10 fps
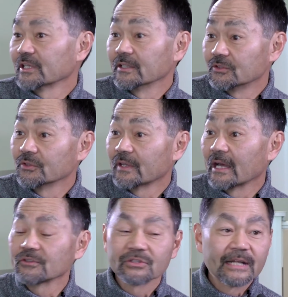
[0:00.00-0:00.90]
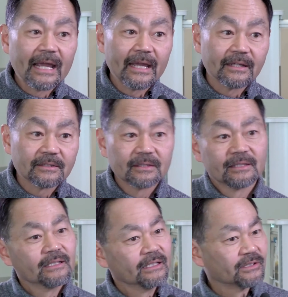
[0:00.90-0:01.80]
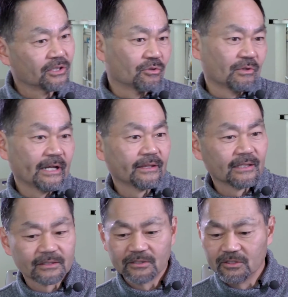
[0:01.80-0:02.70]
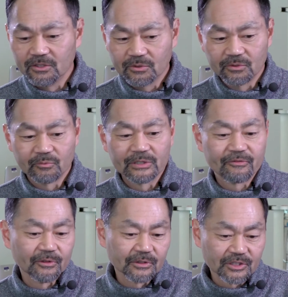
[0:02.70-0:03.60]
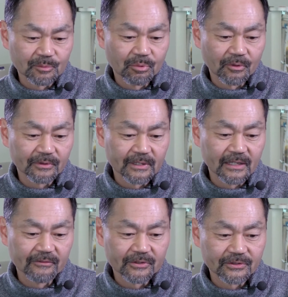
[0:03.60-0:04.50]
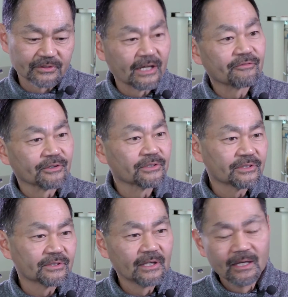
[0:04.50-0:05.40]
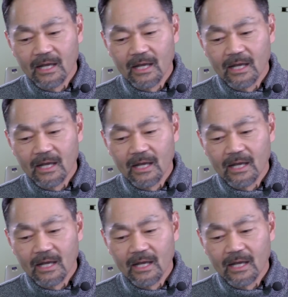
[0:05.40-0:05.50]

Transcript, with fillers: say, in 2008. It's a great thing to do, and we fully support the governor's efforts.